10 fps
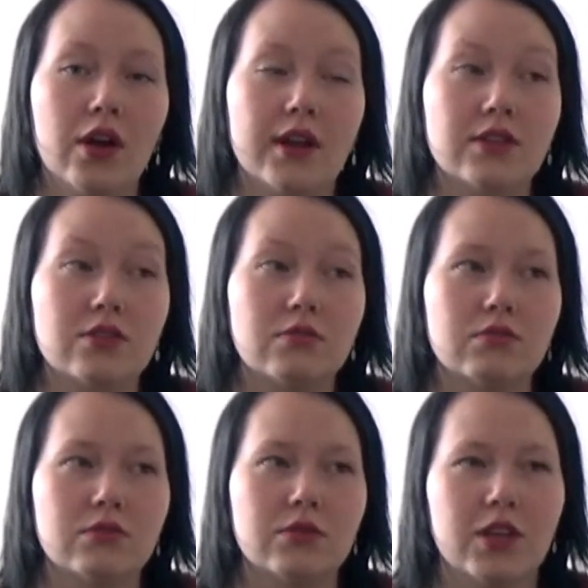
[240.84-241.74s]

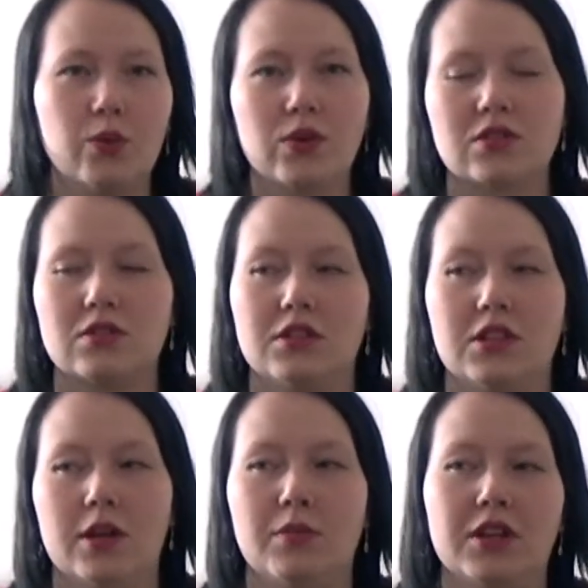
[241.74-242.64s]
it was
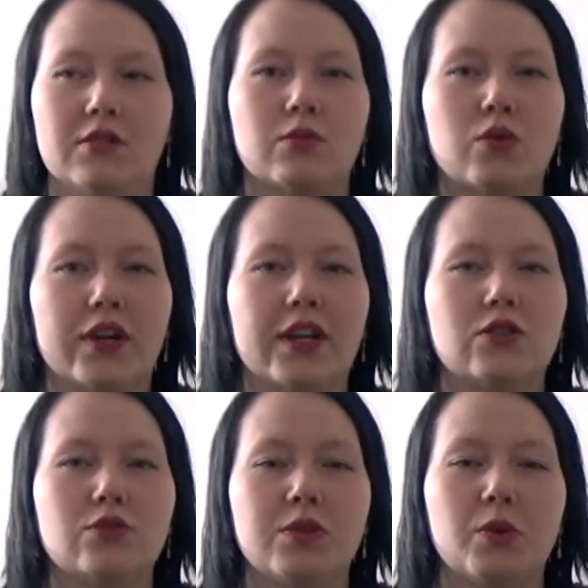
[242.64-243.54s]
in a bin waiting
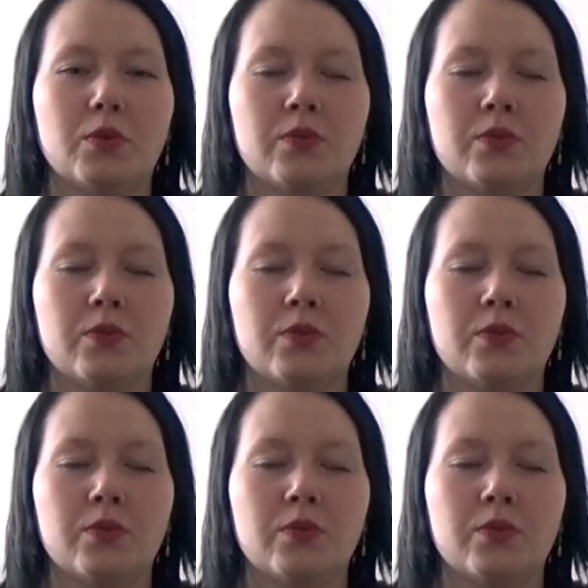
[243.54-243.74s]
to be